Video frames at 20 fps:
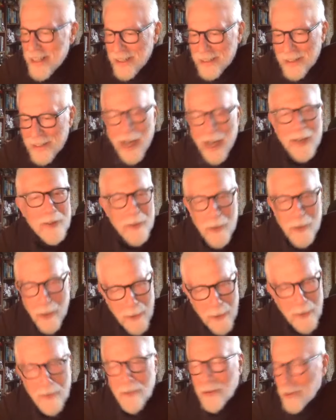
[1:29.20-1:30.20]
Not
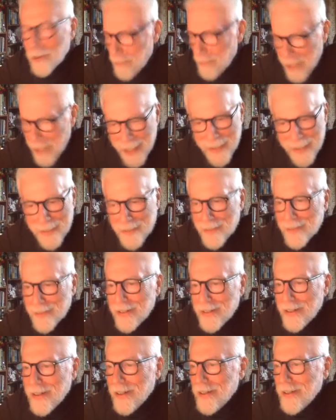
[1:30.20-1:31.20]
you or me
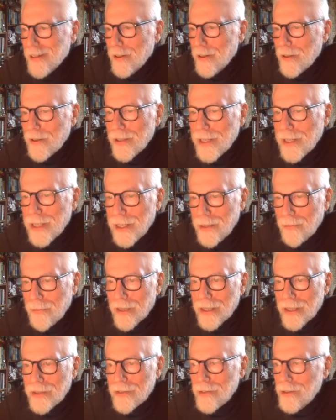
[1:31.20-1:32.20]
or anyone.